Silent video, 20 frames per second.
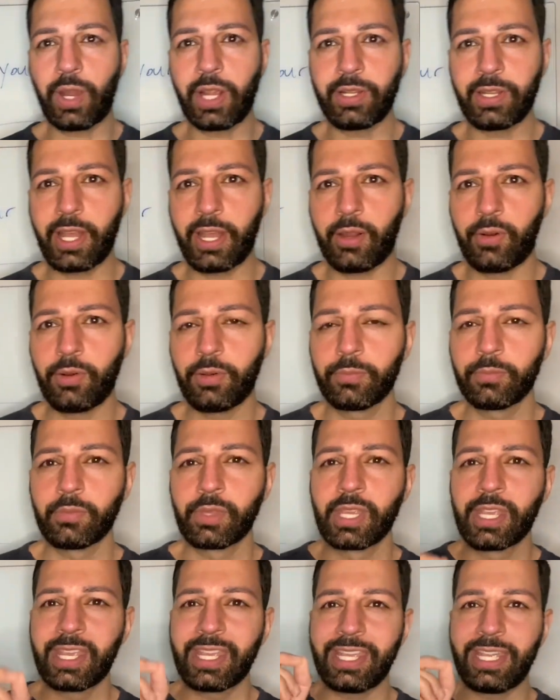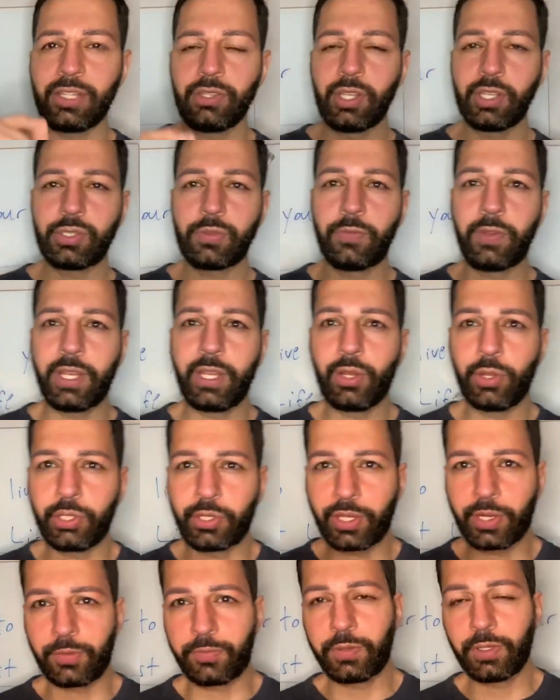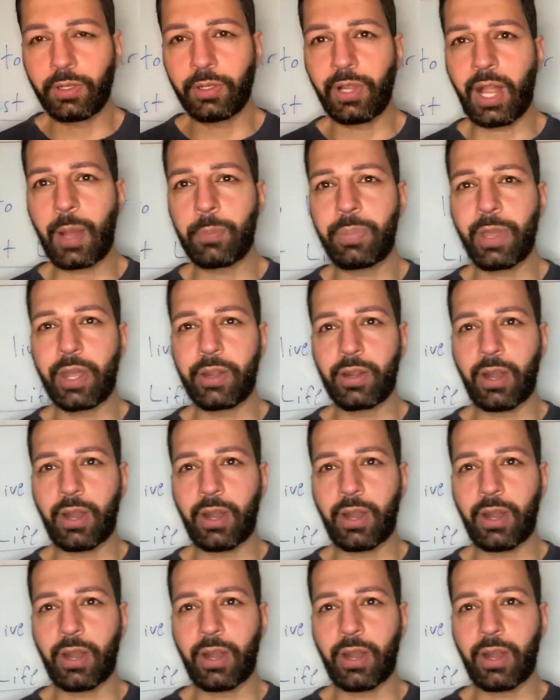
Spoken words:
now, in this video, you're gonna feel a lot better.